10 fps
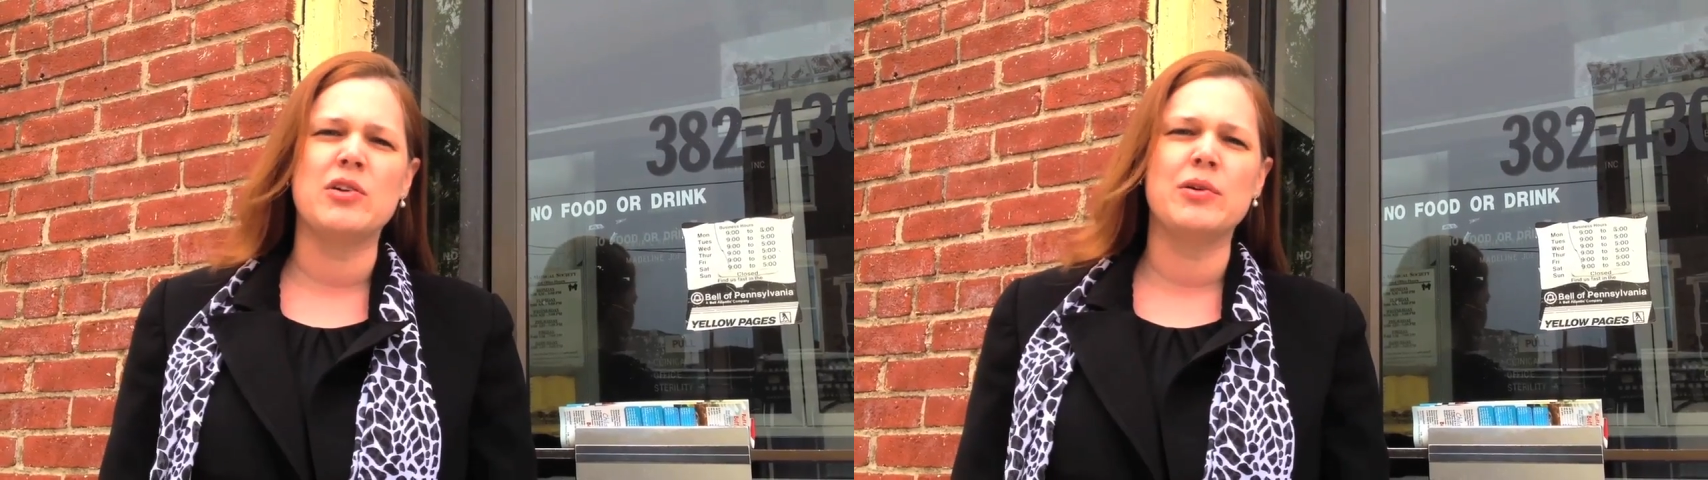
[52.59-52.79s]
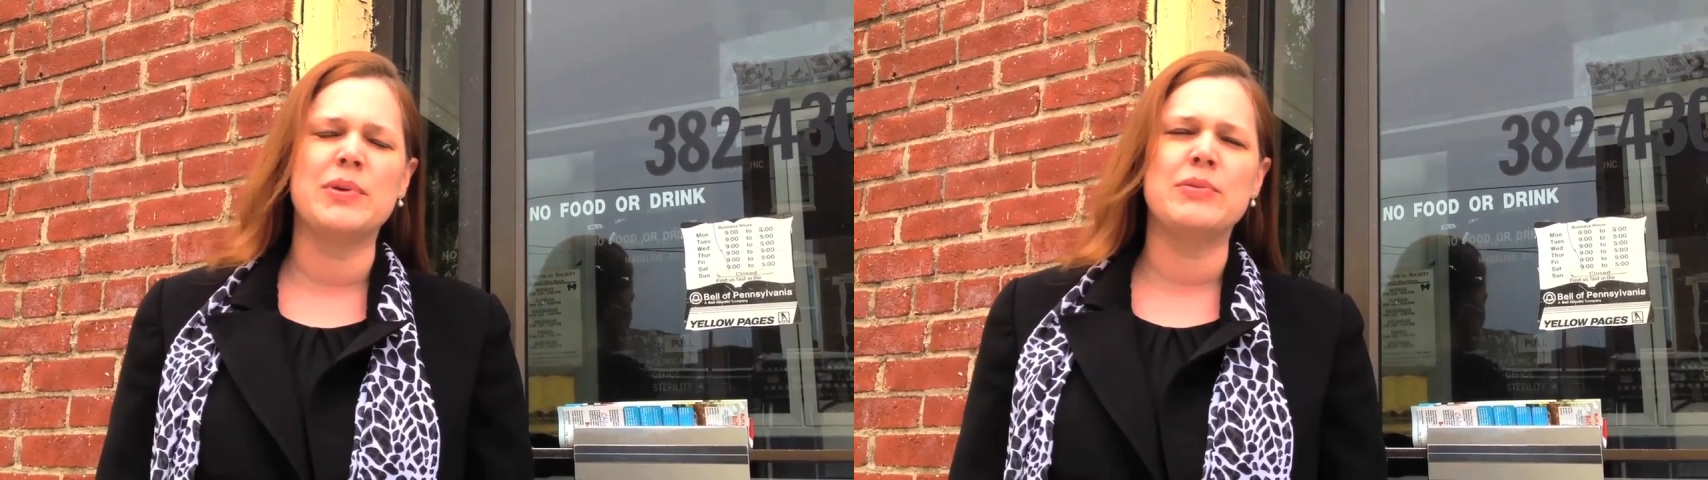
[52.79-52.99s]

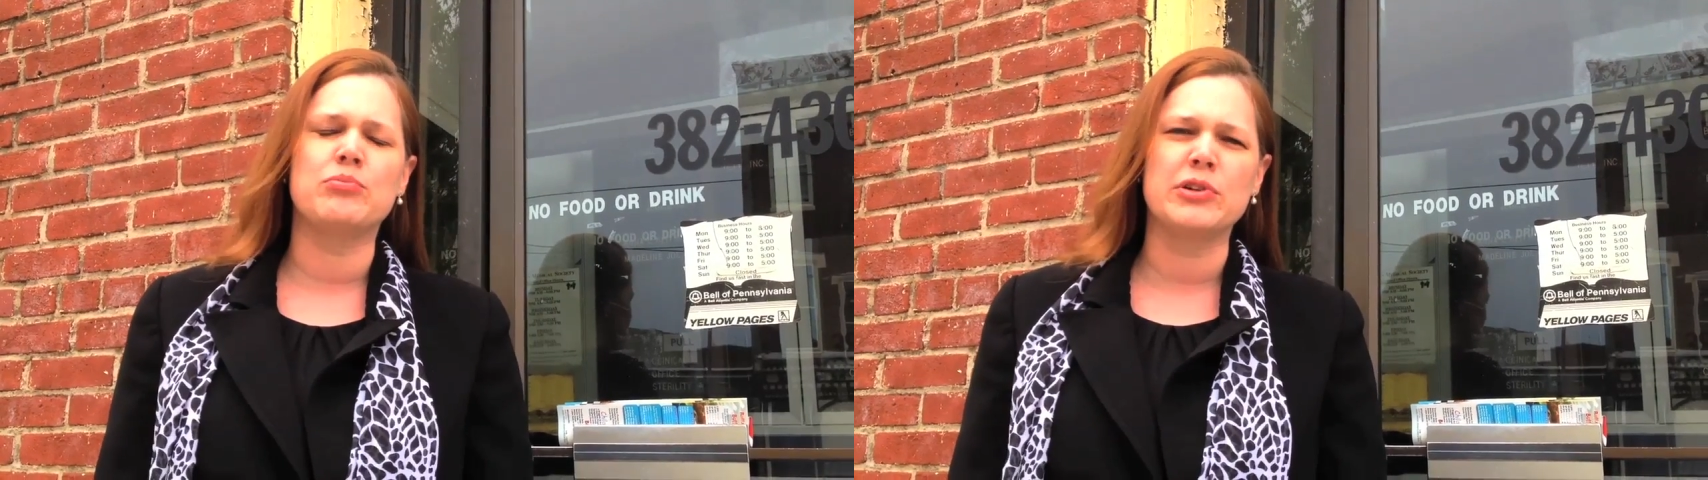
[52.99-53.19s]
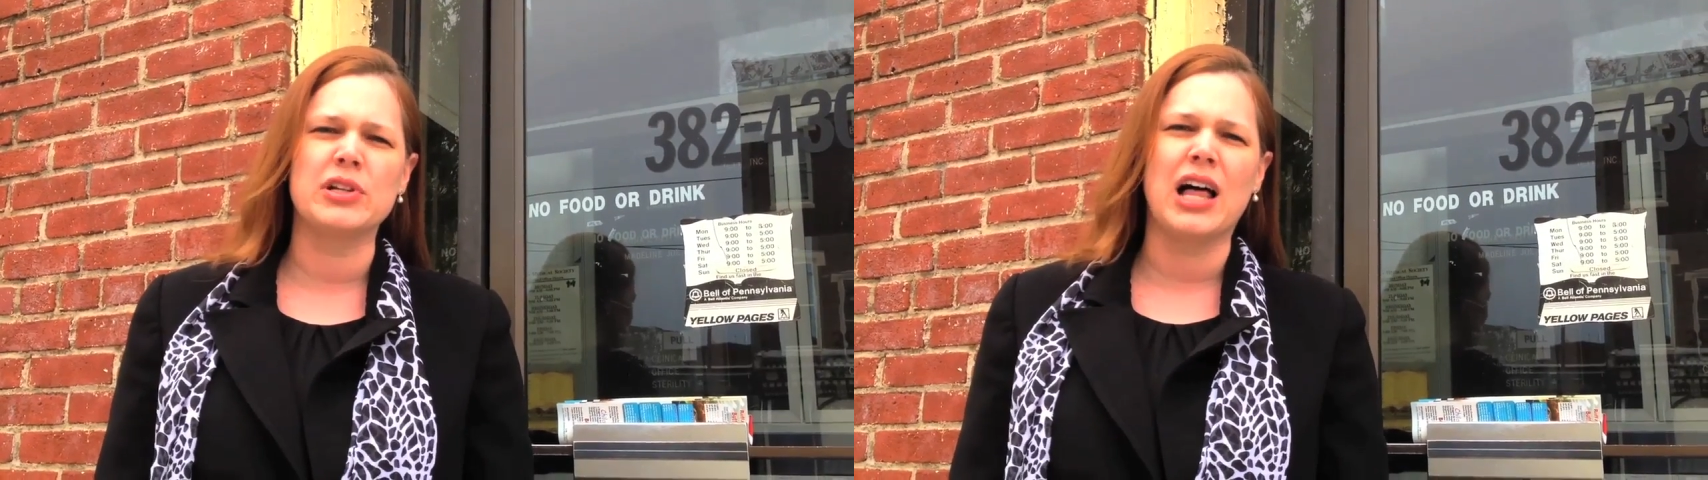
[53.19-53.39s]
who had been
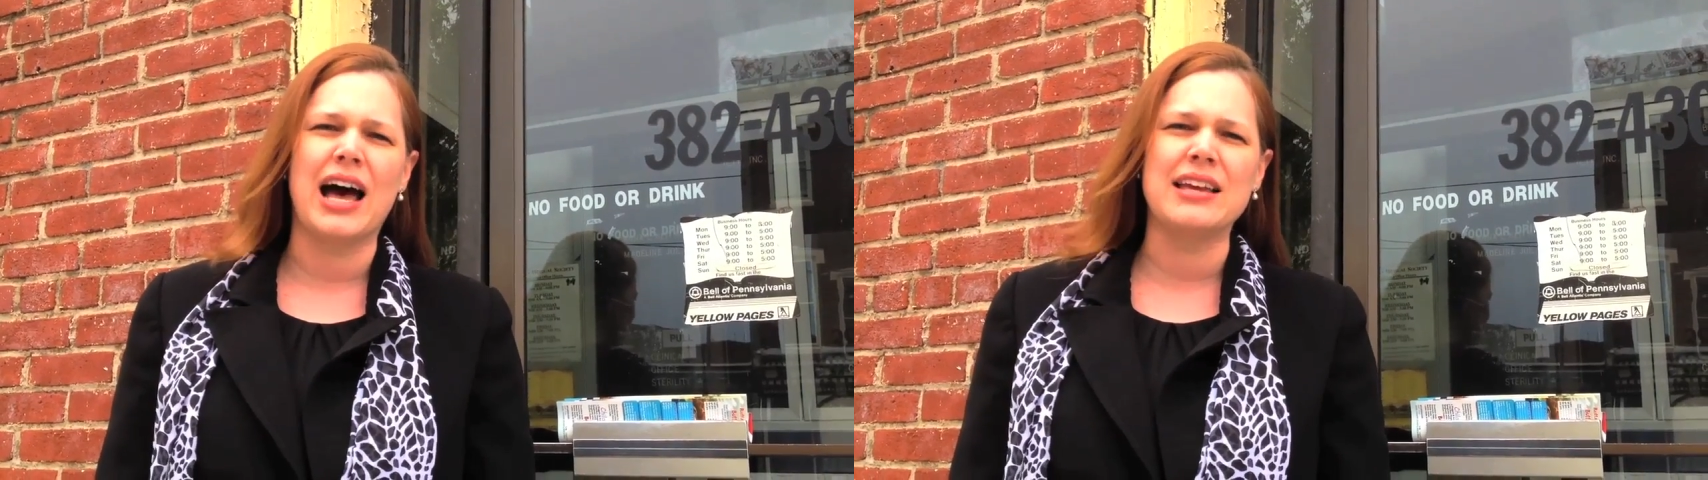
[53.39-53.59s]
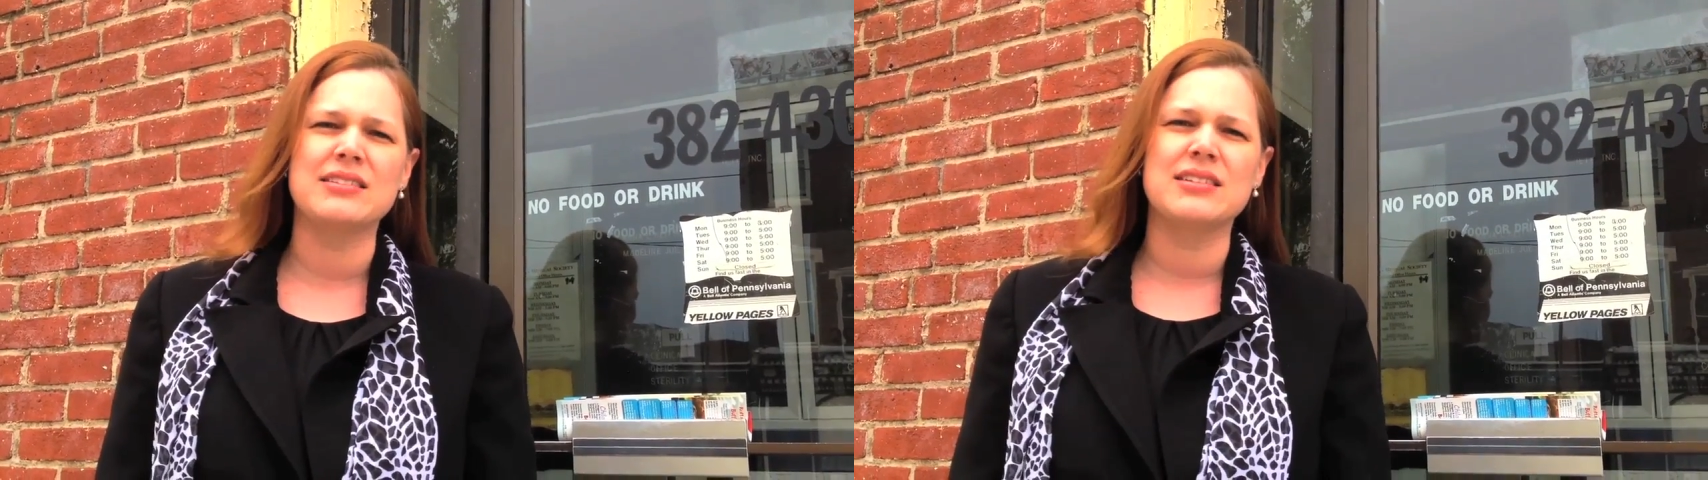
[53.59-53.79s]

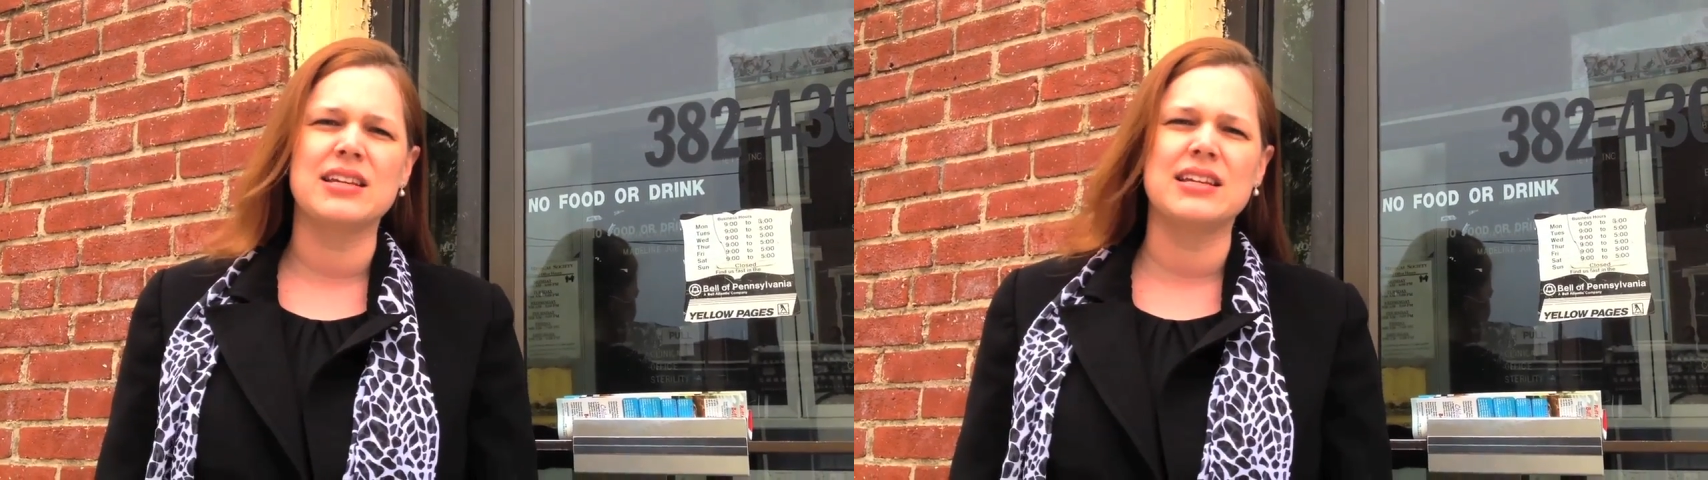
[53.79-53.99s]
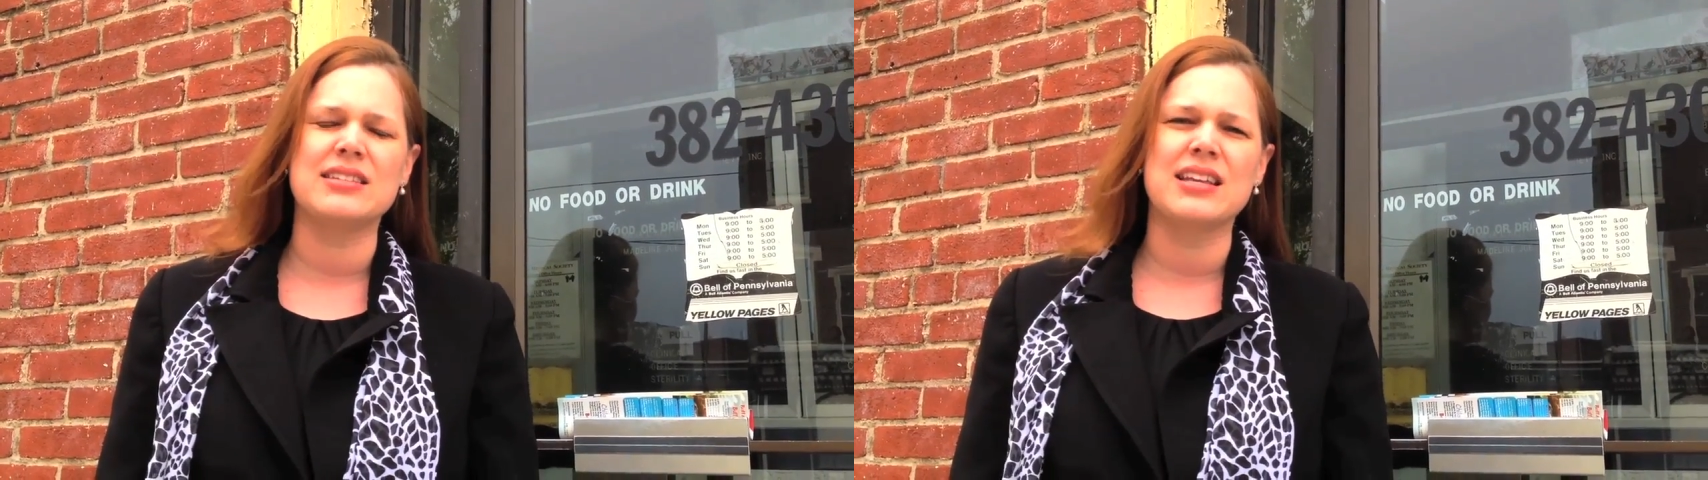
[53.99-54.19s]
brutalized
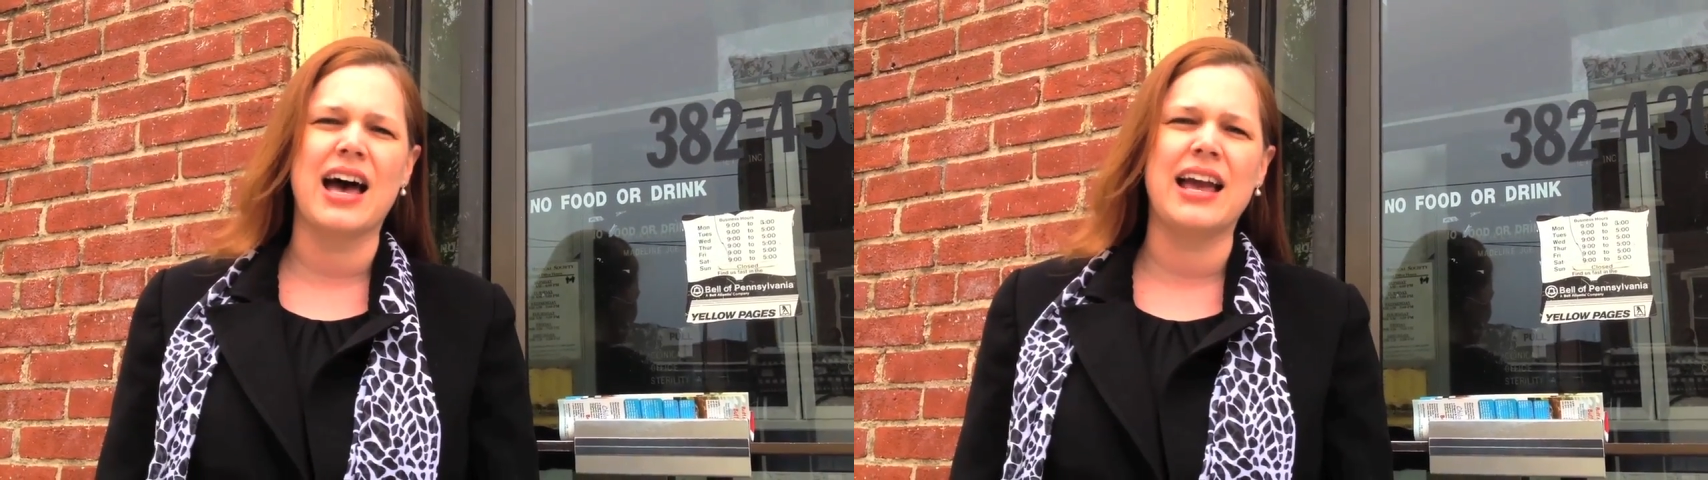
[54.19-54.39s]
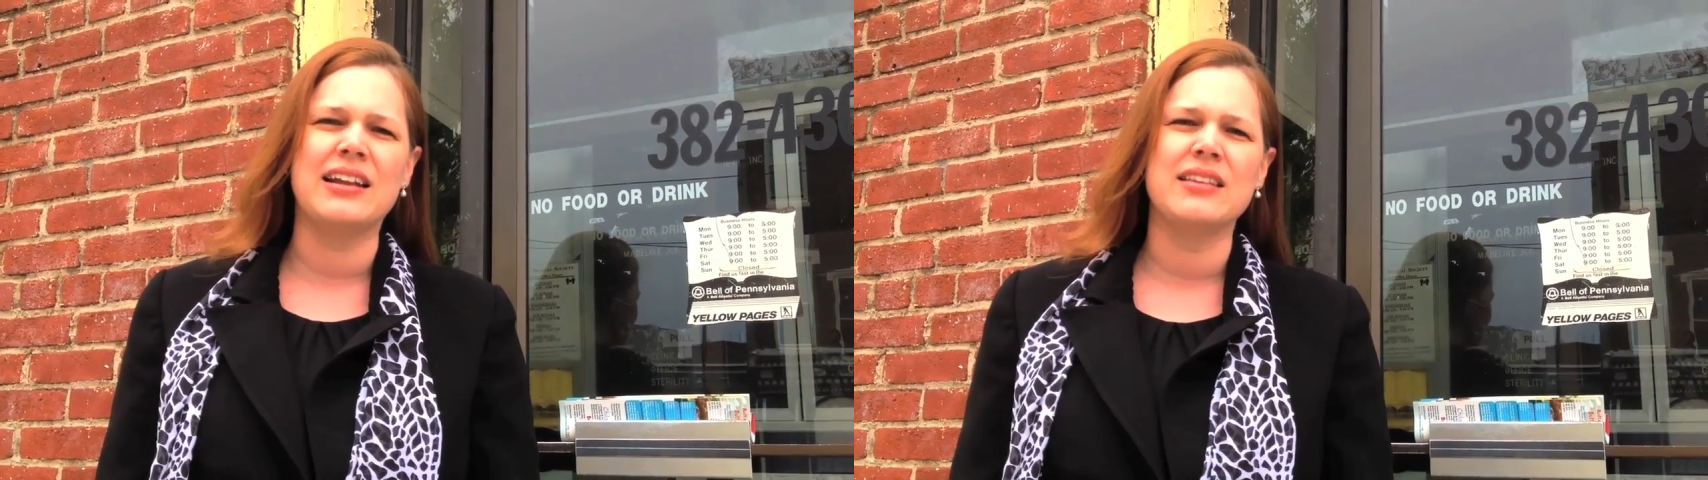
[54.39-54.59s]

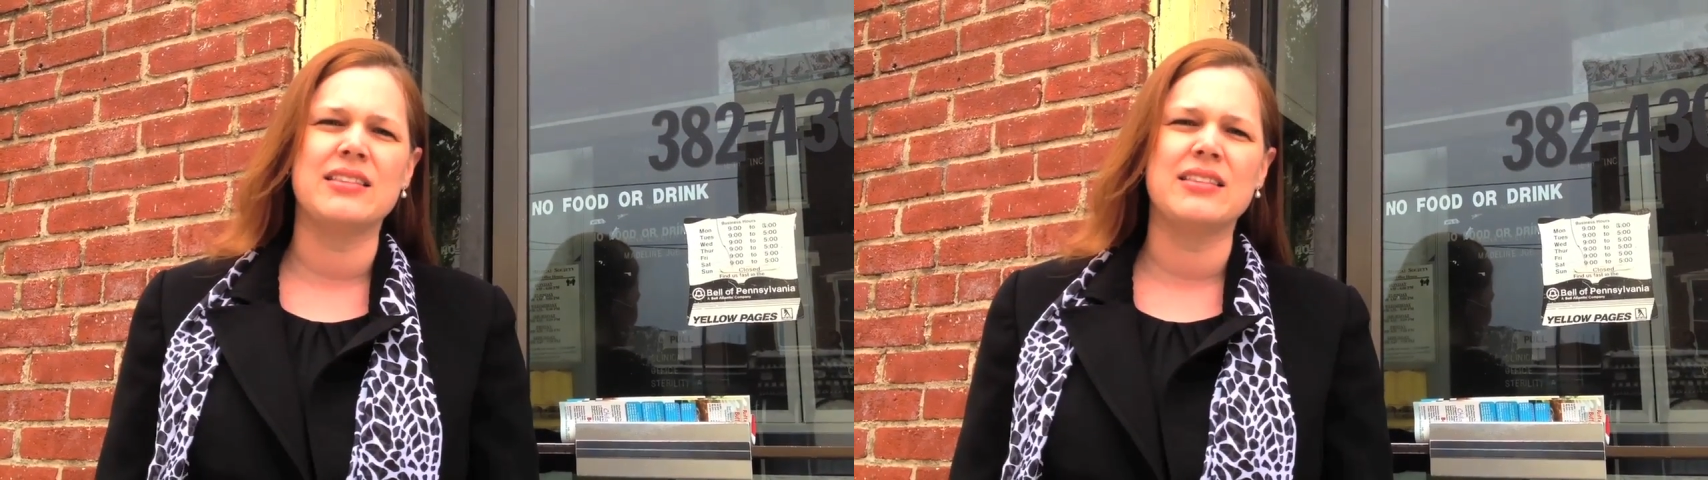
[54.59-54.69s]
inside